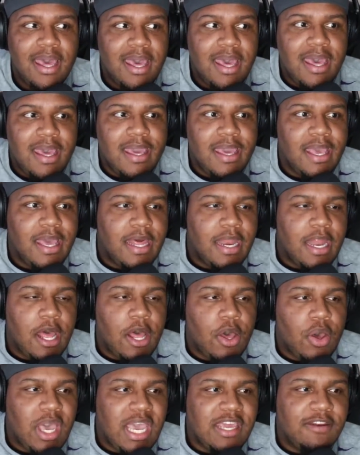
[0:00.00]
you
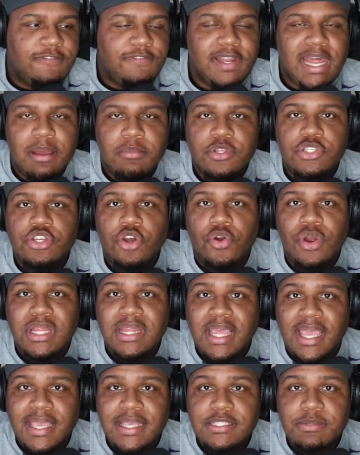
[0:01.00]
know, inflammatory
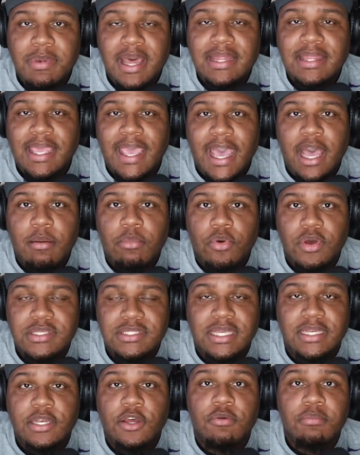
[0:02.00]
things about the Cowboys
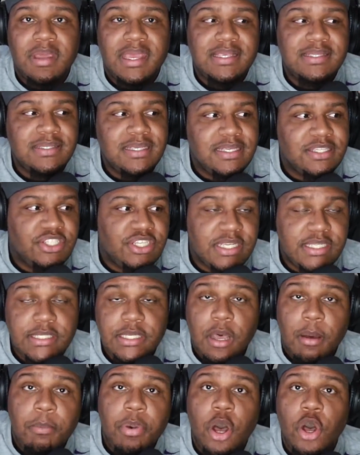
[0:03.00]
that don't make sense just to
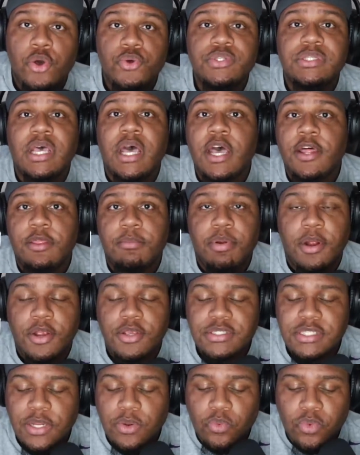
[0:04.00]
oppose the other
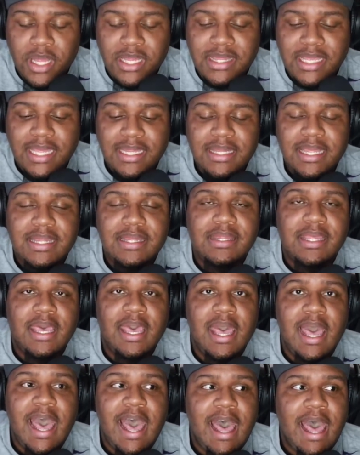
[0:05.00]
person. And one thing that,
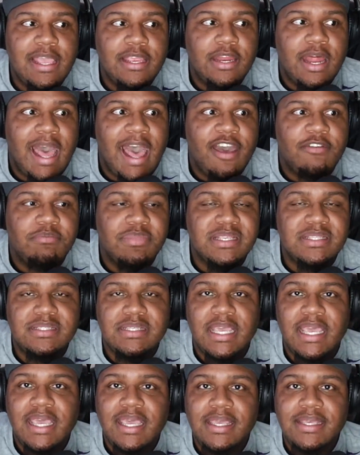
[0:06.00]
that you know, I I've been
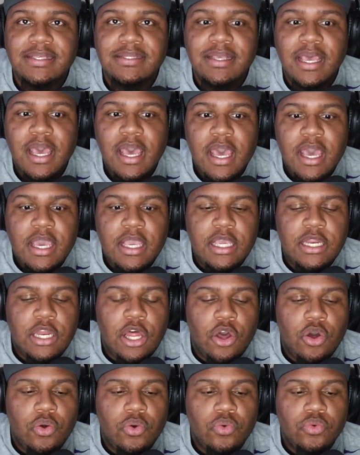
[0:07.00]
seeing is, you
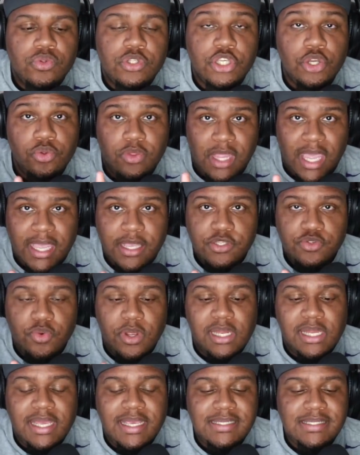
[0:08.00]
know, two things
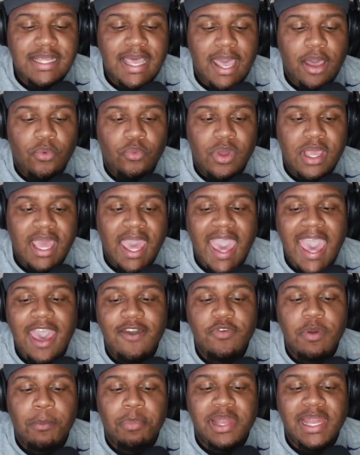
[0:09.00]
really, is that we
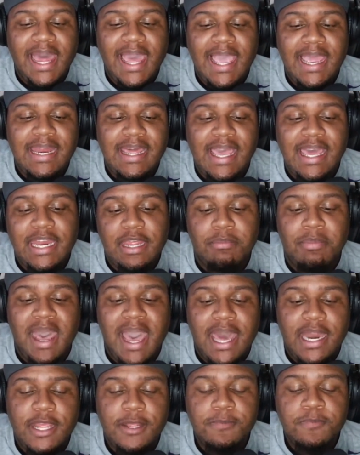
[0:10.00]
haven't played
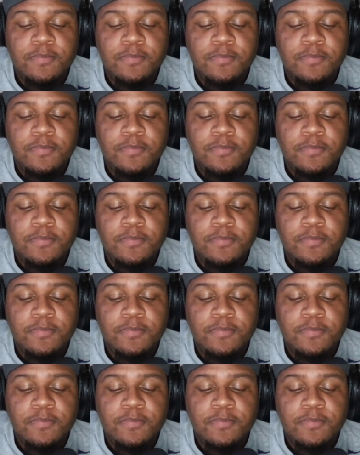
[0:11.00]
anybody